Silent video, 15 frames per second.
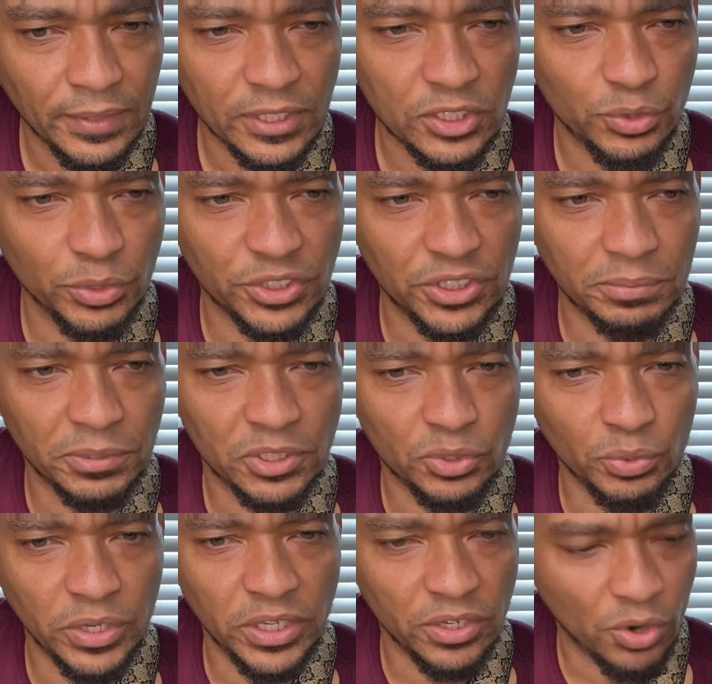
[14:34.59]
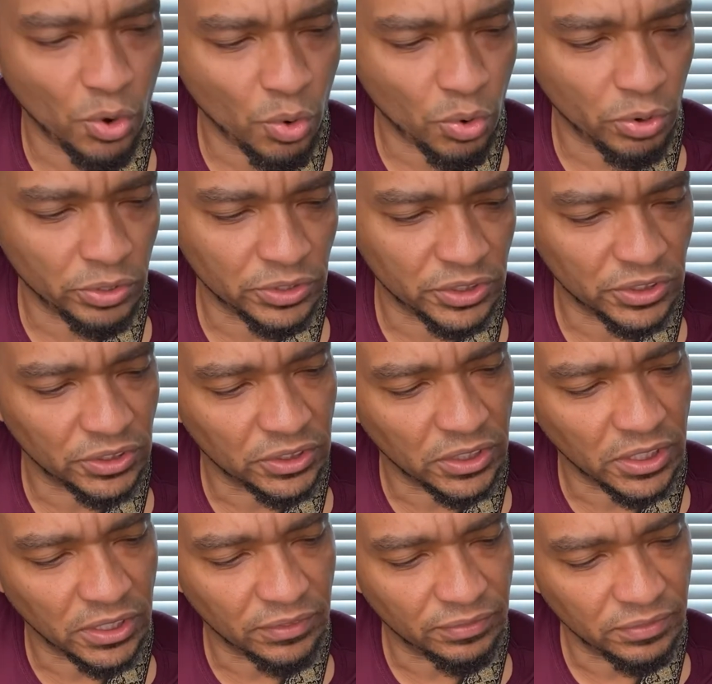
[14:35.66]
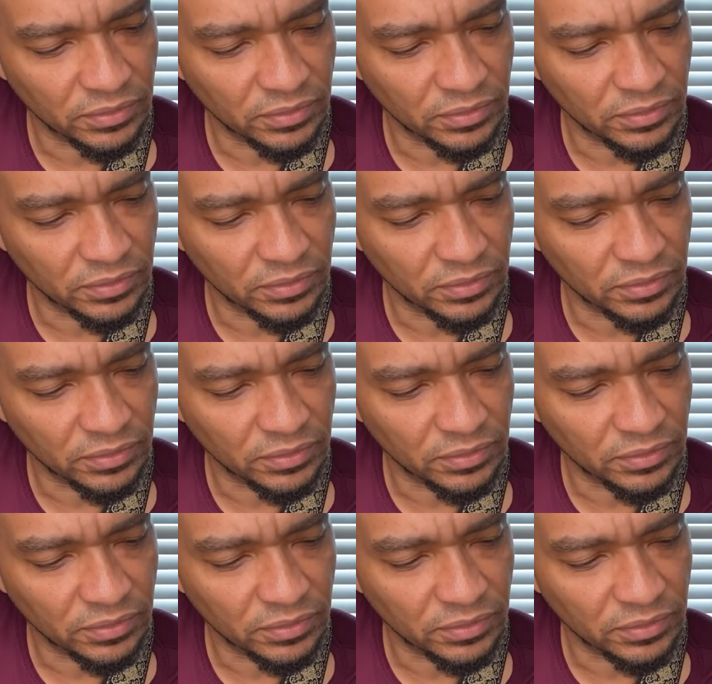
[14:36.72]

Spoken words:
switching between chords and stuff.